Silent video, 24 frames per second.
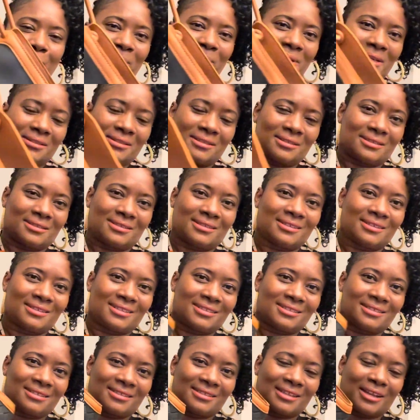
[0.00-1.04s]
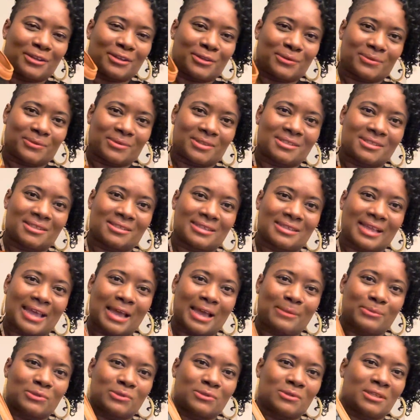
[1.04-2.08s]
me this is this is not cute. This is
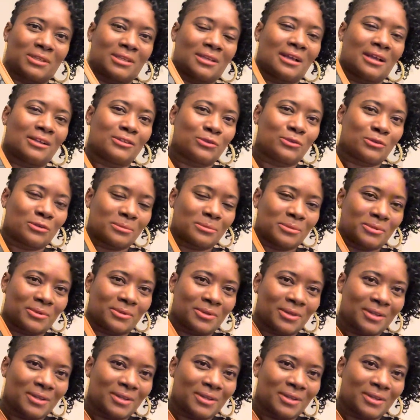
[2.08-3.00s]
absolutely adorable.